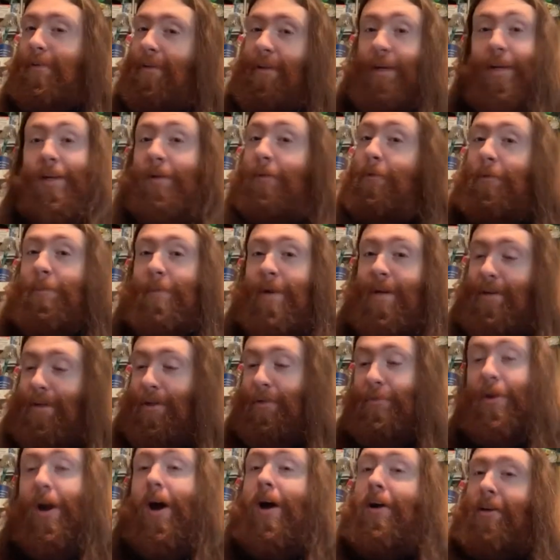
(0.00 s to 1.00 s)
It will make you
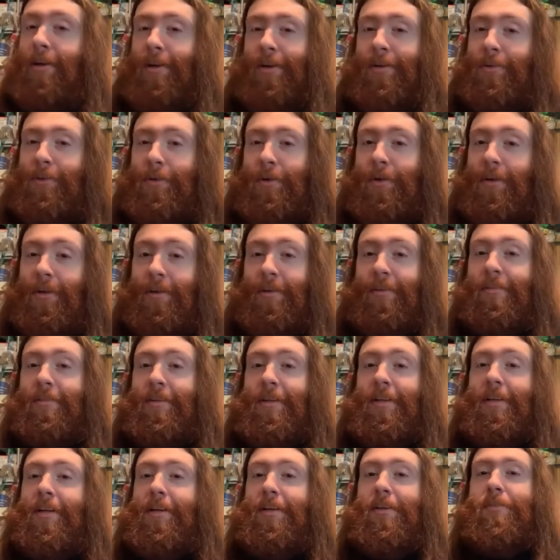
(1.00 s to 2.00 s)
not hungry. You yeah.